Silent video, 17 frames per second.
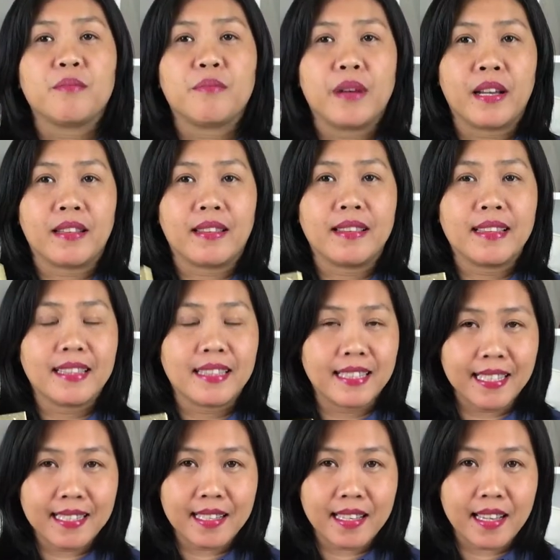but
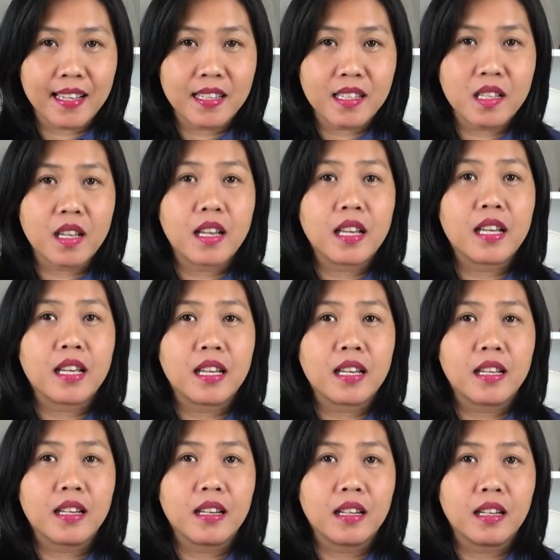this is
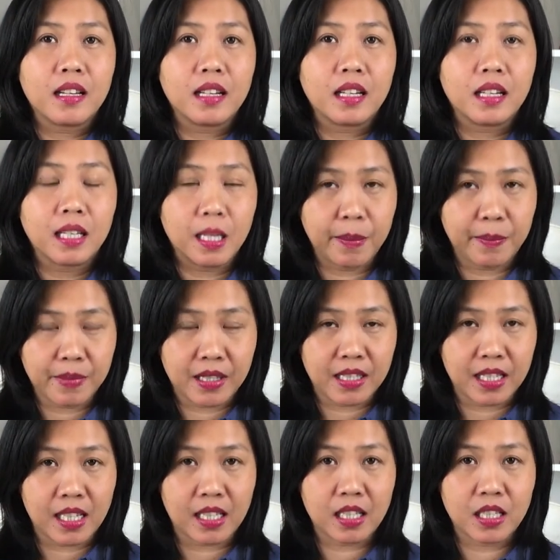a
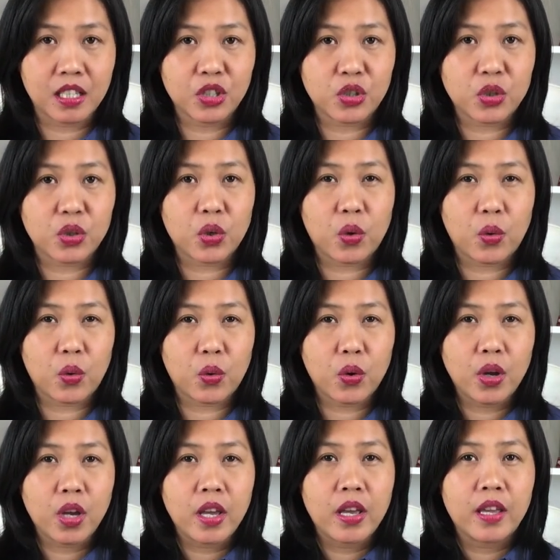lipstick.
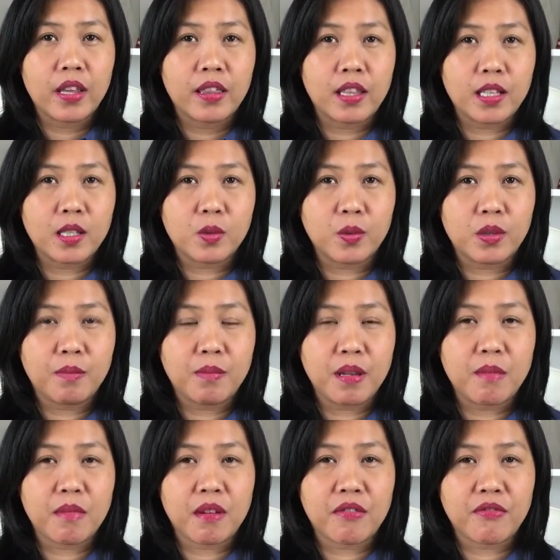So this will
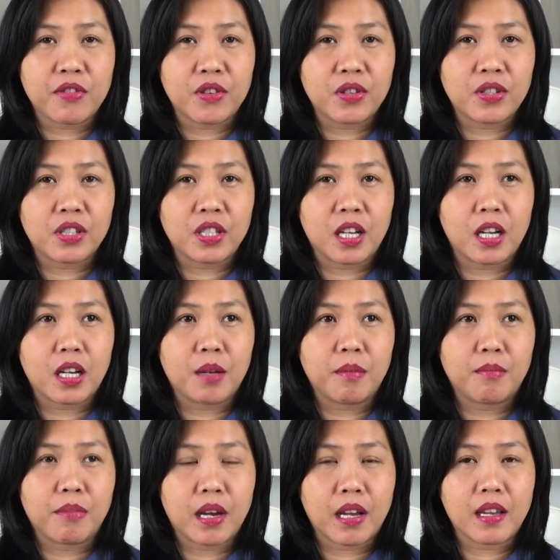be my first
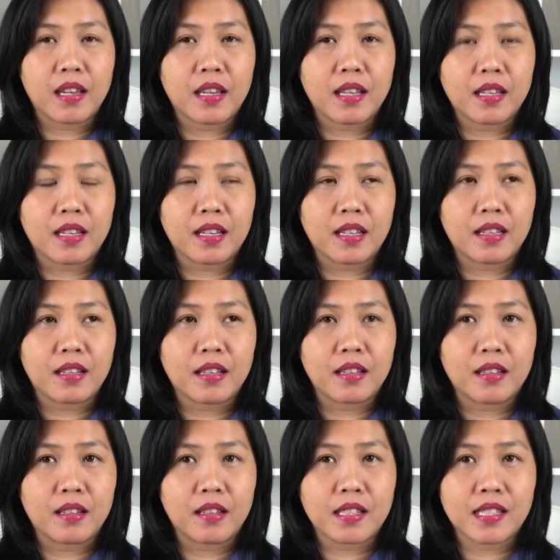time buying
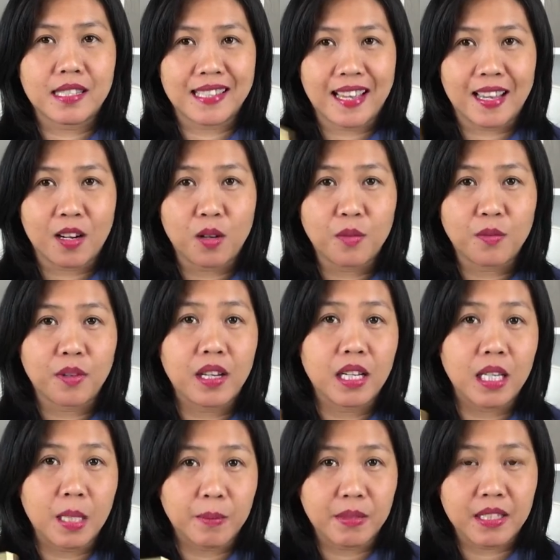a set of
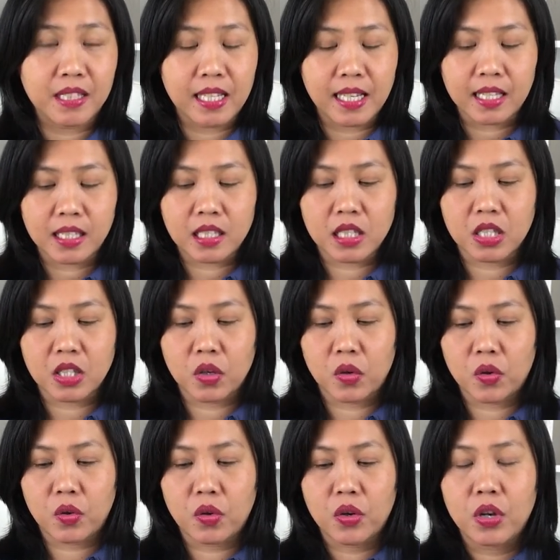lipsticks.
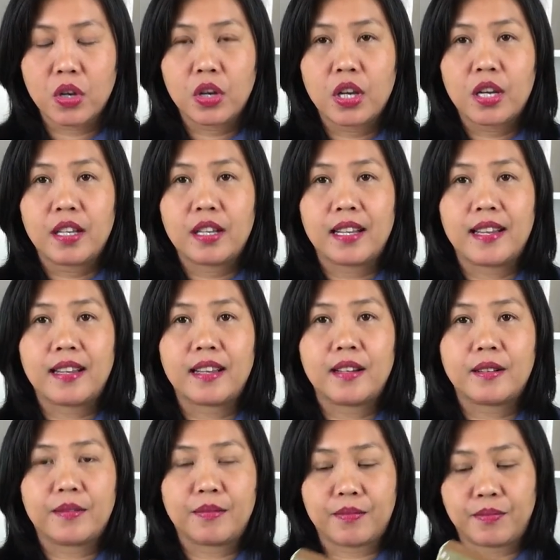So,
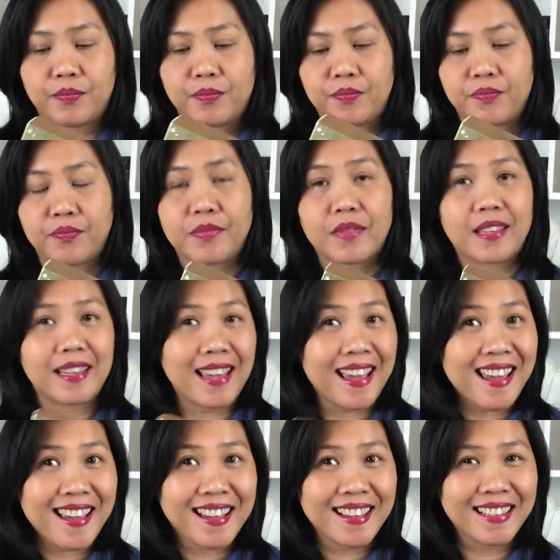and
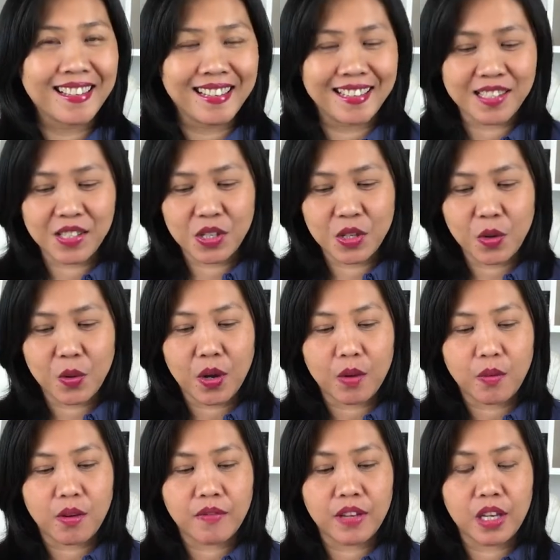yeah, let's do
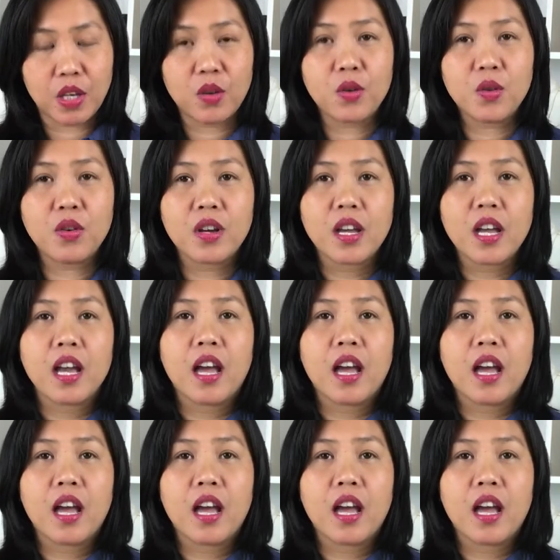a review.